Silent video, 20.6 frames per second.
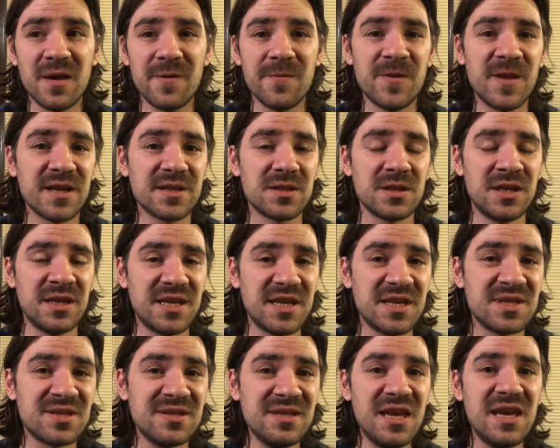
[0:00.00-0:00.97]
that it
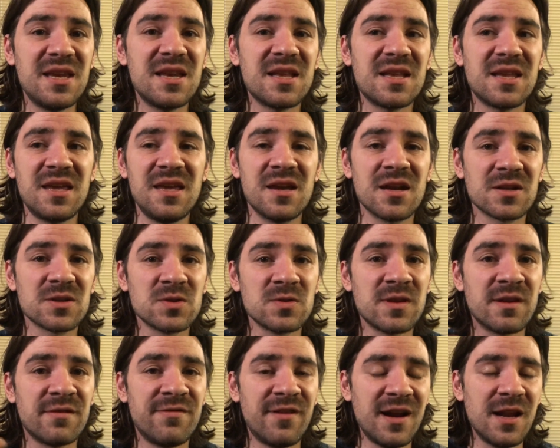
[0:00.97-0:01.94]
is needed here to
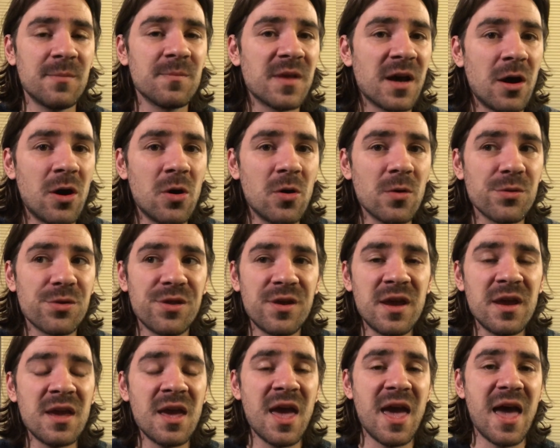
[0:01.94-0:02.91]
develop the whole
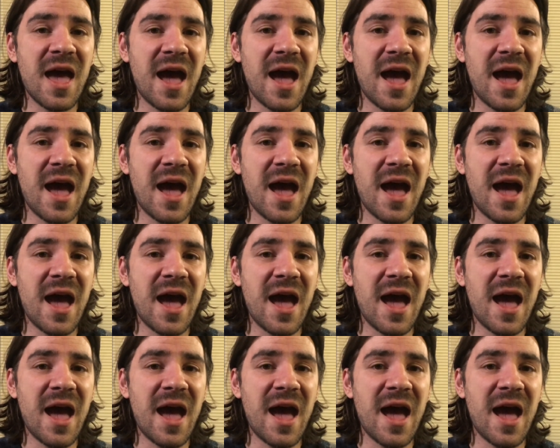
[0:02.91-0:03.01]
thing